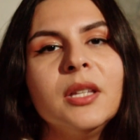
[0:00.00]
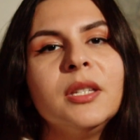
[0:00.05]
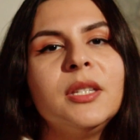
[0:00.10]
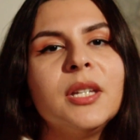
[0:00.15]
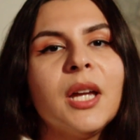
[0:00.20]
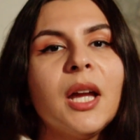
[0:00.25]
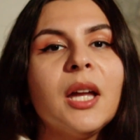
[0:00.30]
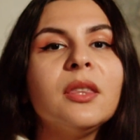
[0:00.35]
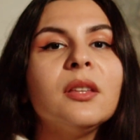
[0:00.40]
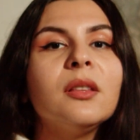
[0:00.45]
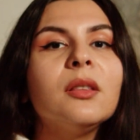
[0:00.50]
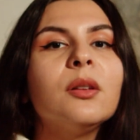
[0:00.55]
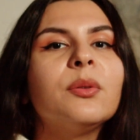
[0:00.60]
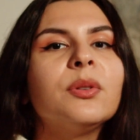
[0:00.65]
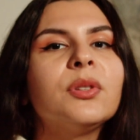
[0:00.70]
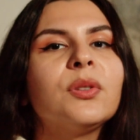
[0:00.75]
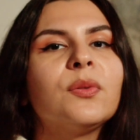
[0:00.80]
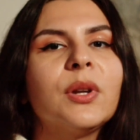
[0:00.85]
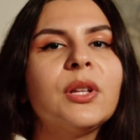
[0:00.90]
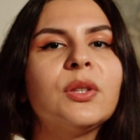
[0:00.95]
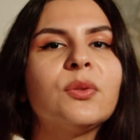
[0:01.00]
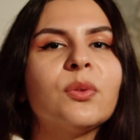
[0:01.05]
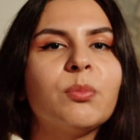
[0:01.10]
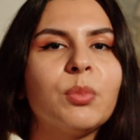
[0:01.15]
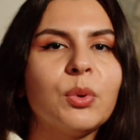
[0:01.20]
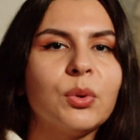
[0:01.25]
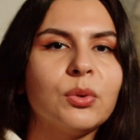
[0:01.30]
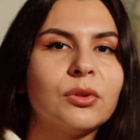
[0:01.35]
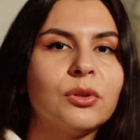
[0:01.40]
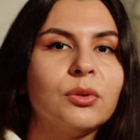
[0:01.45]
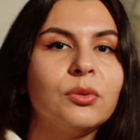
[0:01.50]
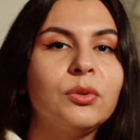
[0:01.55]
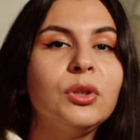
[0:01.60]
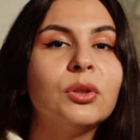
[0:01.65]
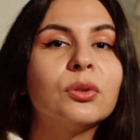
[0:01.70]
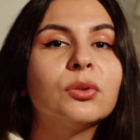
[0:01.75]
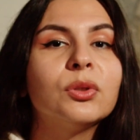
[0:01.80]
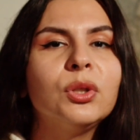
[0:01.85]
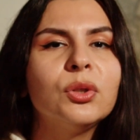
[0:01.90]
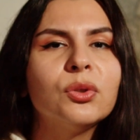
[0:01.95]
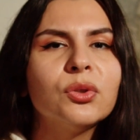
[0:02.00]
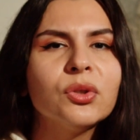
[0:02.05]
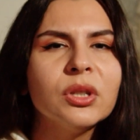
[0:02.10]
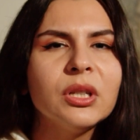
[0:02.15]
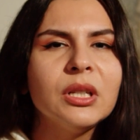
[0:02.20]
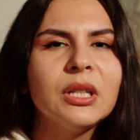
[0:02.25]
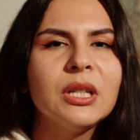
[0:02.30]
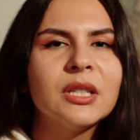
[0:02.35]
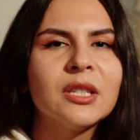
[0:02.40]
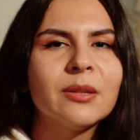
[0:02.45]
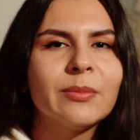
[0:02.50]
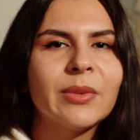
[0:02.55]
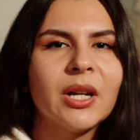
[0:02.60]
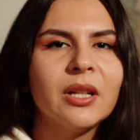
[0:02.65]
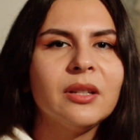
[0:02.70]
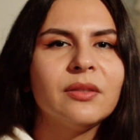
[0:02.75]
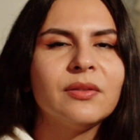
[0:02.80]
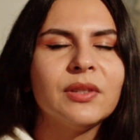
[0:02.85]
To get the lowest rates with Busuu, you'll usually need some kind